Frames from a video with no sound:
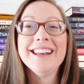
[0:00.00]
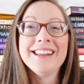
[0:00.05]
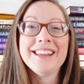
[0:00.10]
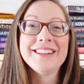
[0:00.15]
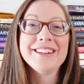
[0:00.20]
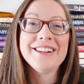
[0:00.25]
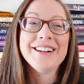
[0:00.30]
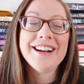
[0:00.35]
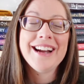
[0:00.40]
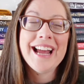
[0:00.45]

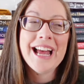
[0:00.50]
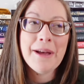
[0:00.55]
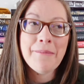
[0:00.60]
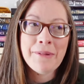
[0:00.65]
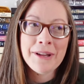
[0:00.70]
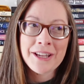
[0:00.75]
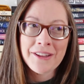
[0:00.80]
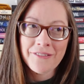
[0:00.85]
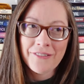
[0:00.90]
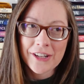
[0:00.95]
Another
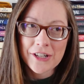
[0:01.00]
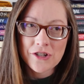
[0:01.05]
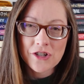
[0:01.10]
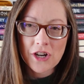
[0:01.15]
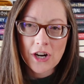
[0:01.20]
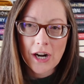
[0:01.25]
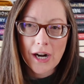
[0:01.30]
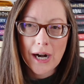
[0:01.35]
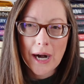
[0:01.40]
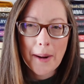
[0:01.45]
epic
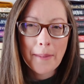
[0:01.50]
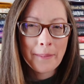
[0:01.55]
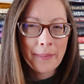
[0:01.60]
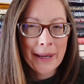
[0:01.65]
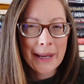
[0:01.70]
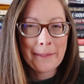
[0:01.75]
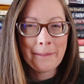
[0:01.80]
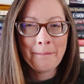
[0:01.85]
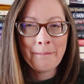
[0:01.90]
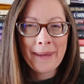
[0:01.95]
adventure,
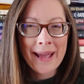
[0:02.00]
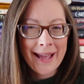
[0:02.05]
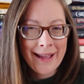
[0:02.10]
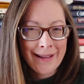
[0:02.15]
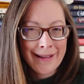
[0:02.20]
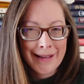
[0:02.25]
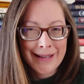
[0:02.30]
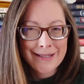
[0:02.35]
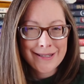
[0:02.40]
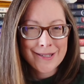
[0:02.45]
but
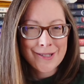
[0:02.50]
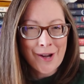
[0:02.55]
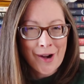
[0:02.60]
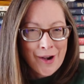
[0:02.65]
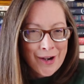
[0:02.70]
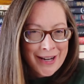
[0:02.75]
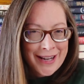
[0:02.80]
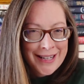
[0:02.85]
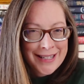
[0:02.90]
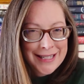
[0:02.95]
make it
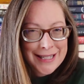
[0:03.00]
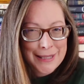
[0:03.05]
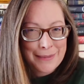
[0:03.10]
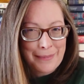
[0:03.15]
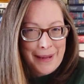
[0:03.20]
dark and